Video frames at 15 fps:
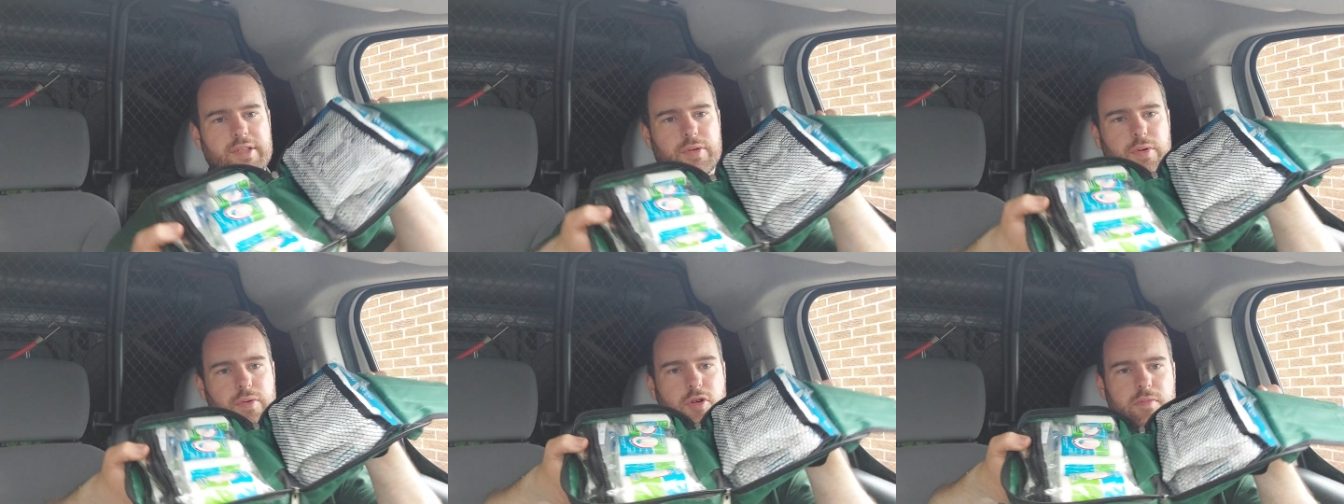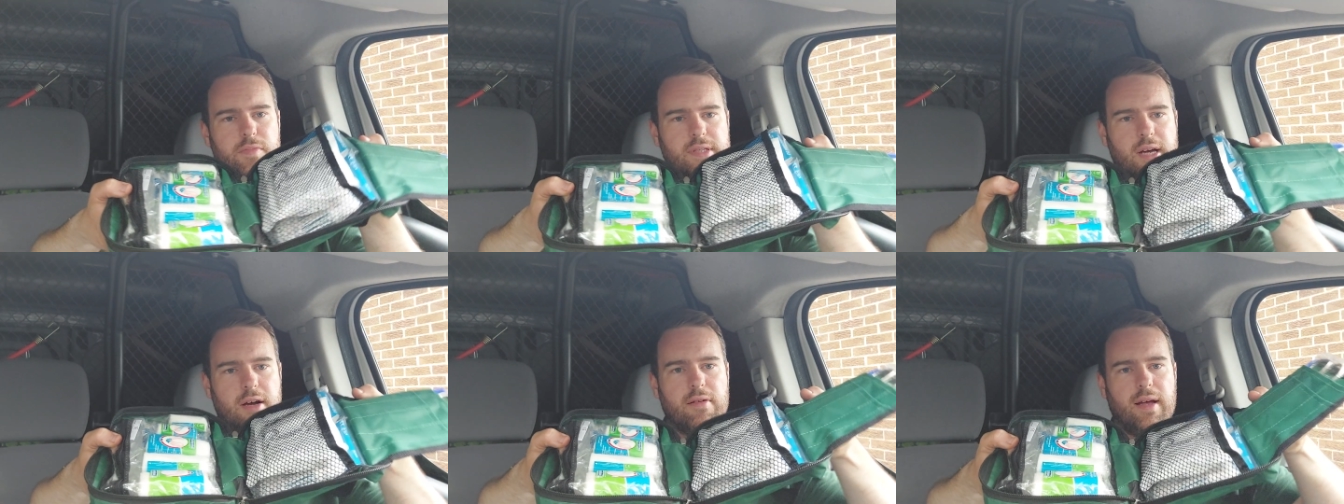So it
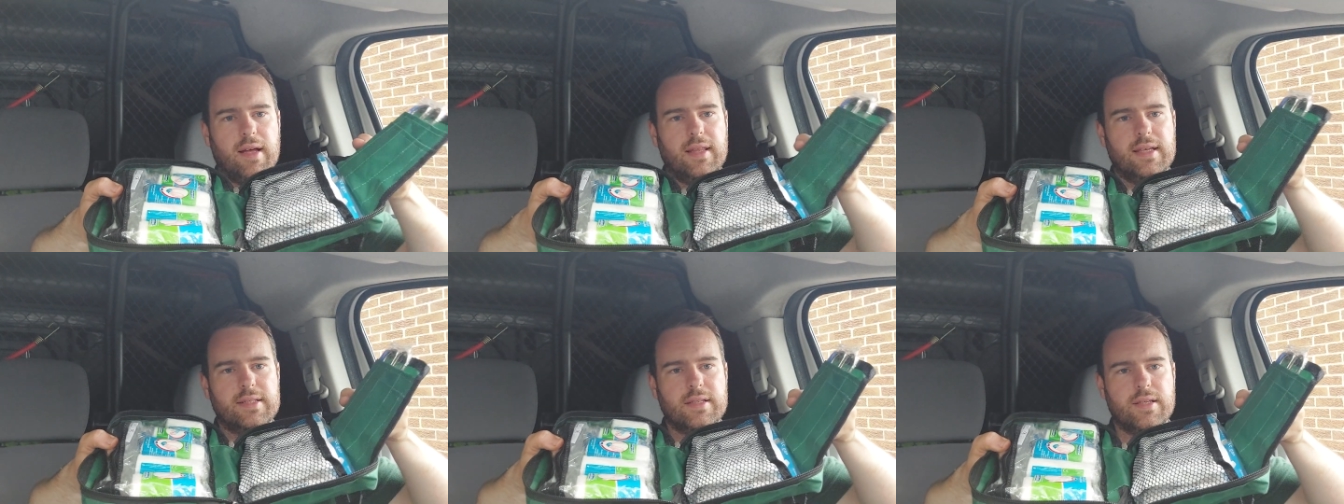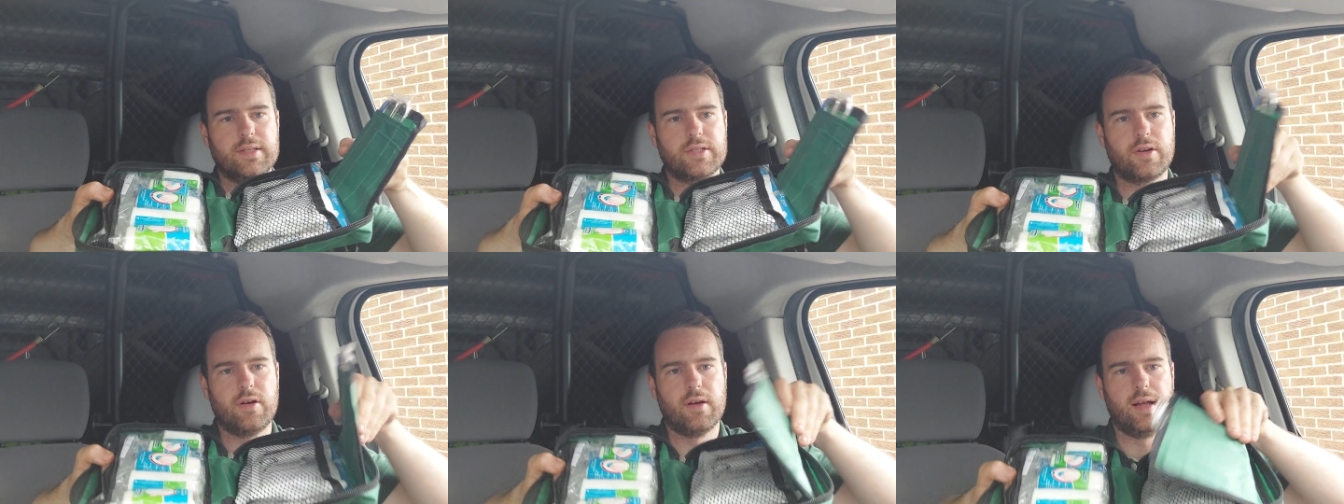opens out like this, and
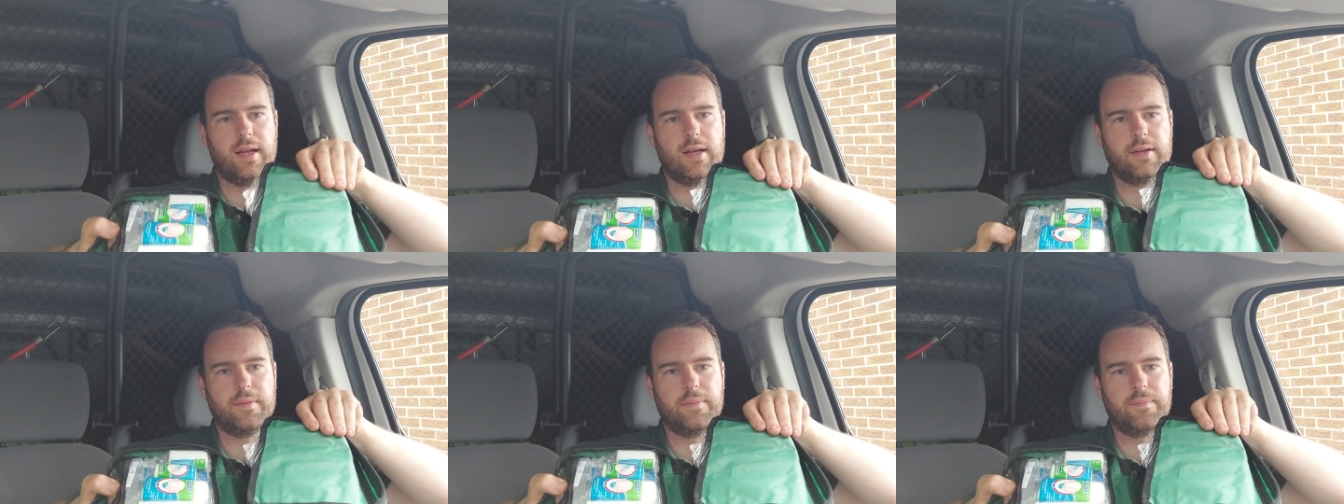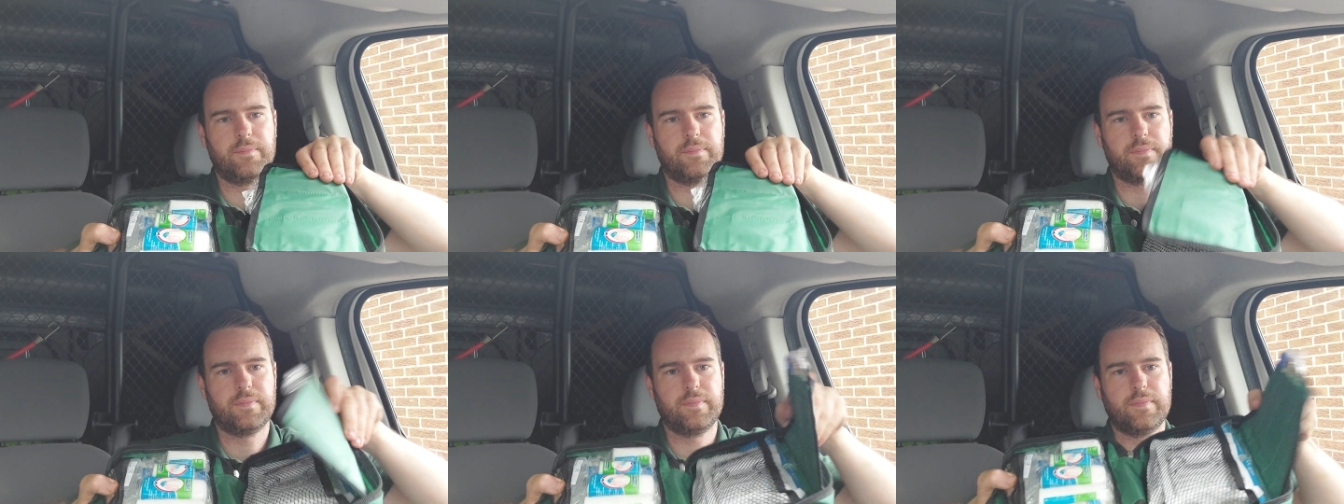it's got like
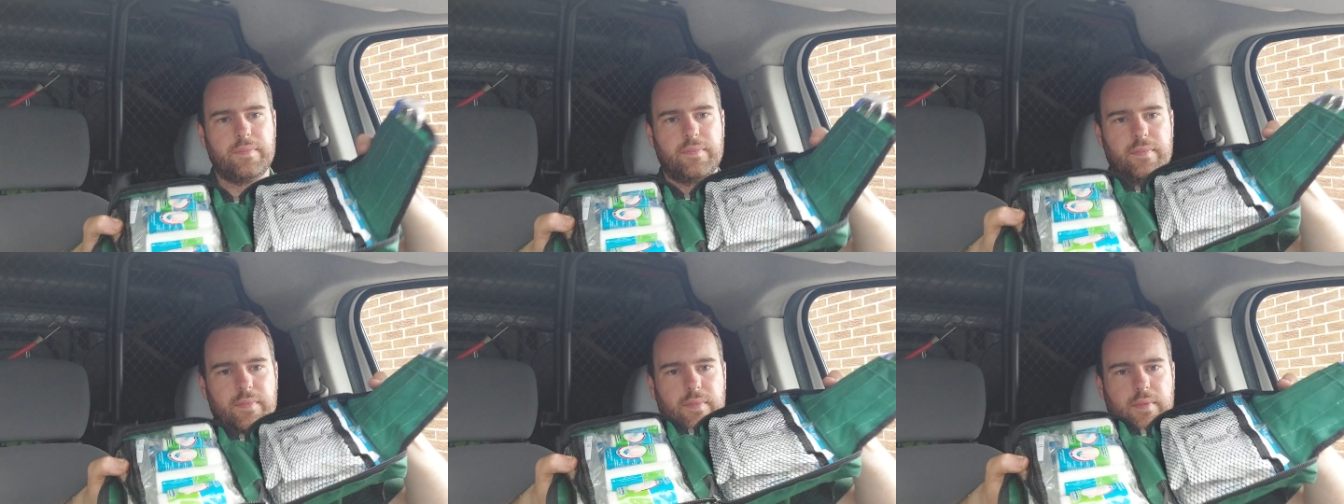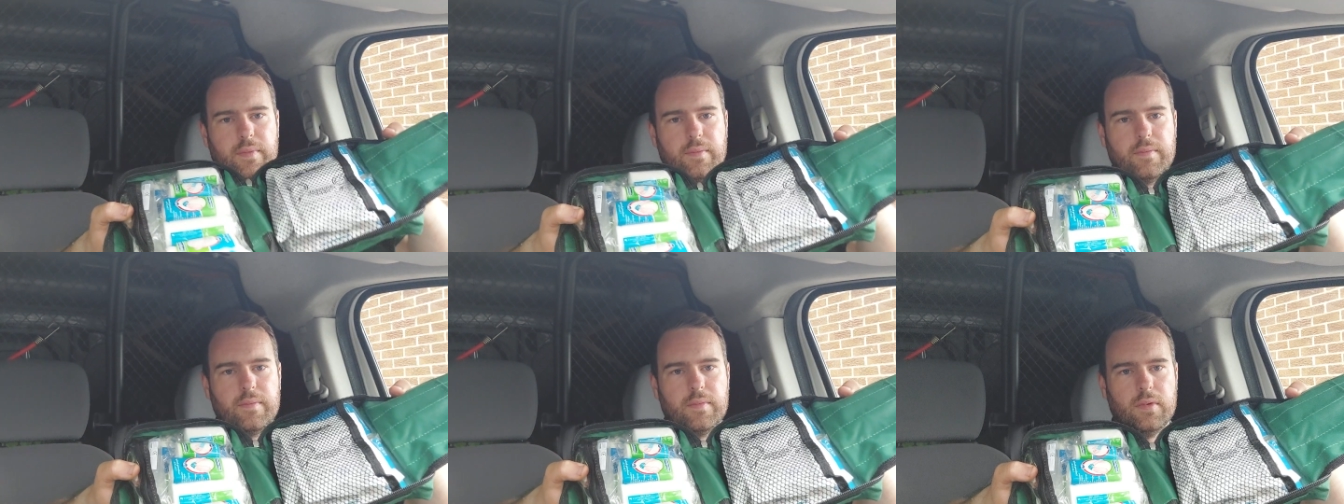
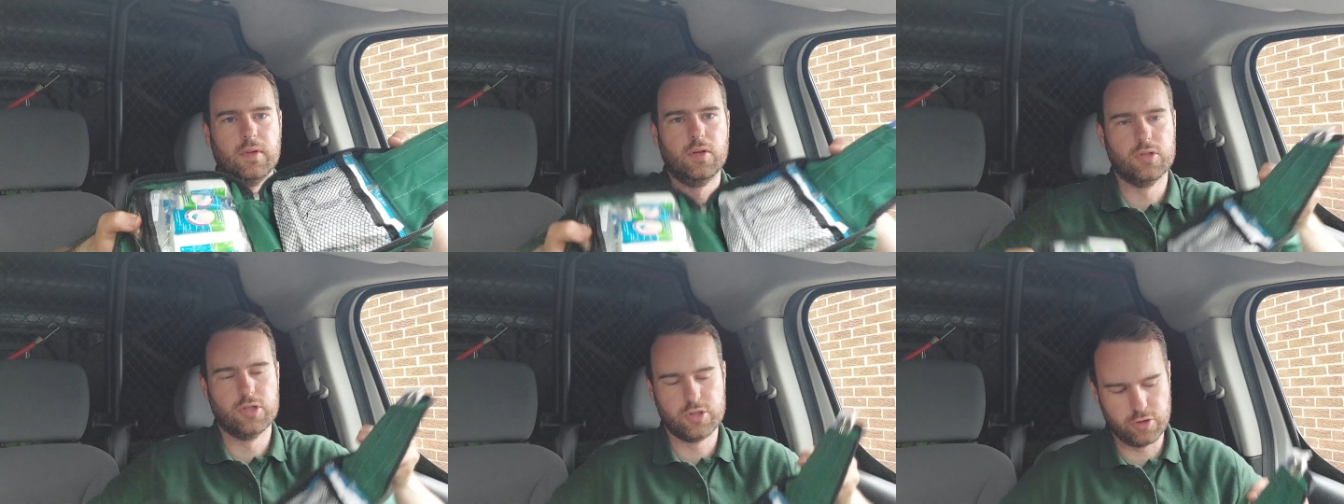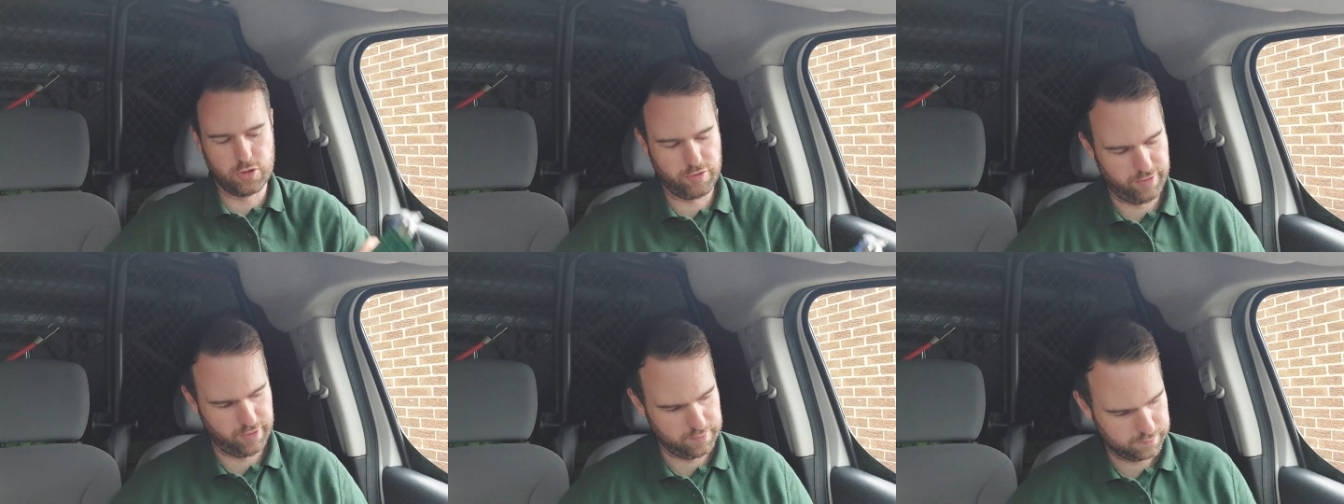loads of
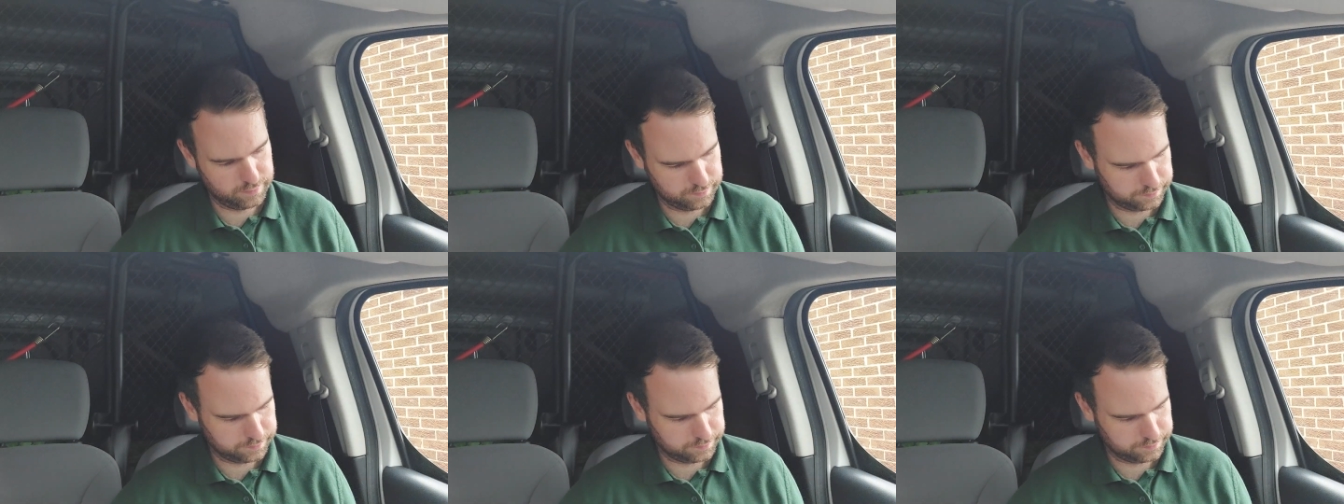stuff in.